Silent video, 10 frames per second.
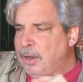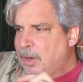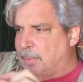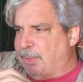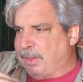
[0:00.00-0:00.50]

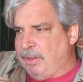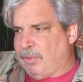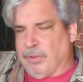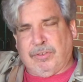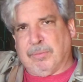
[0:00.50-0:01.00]
you can put
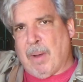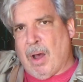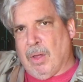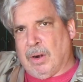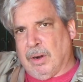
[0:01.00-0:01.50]
these little
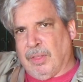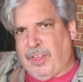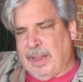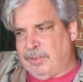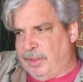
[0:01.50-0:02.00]
smaller little
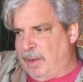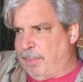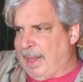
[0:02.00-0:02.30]
things in there.